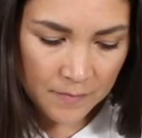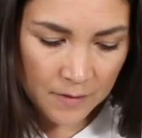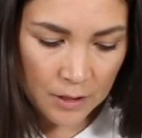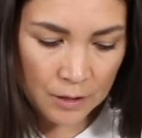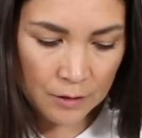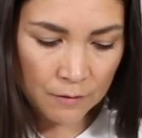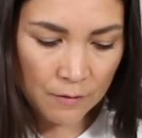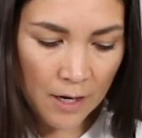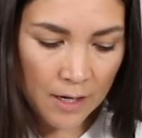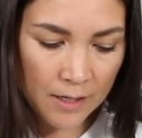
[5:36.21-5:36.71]

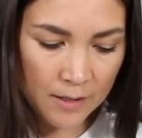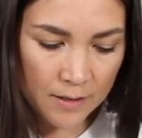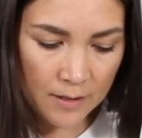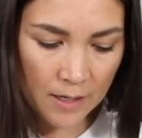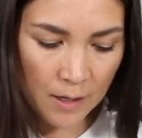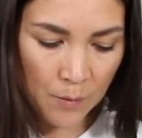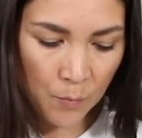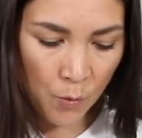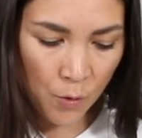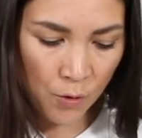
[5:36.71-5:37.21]
This rice
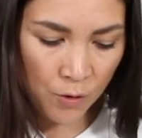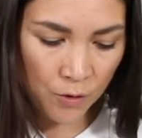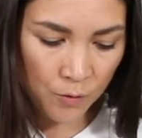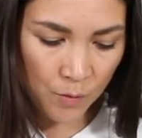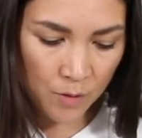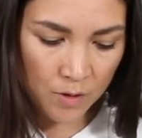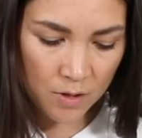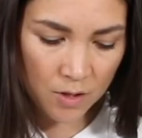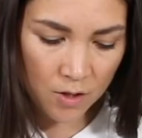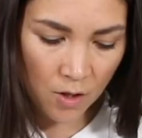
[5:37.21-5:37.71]
I boiled
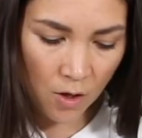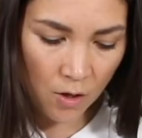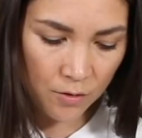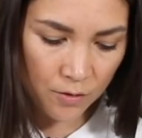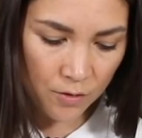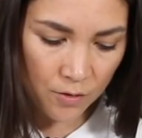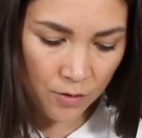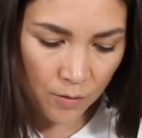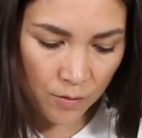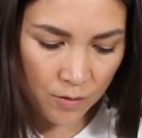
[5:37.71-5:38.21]
with
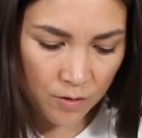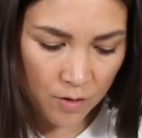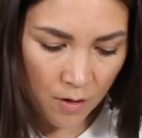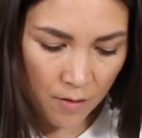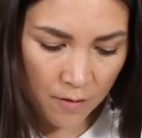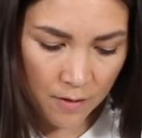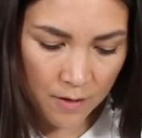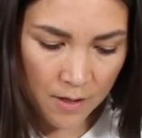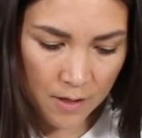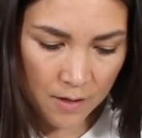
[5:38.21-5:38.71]
salt, so it's
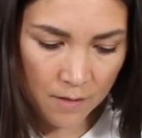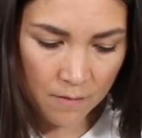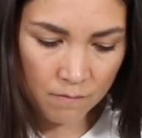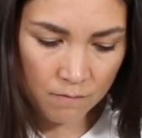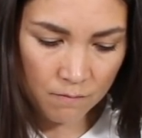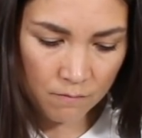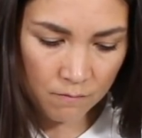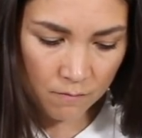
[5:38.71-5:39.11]
already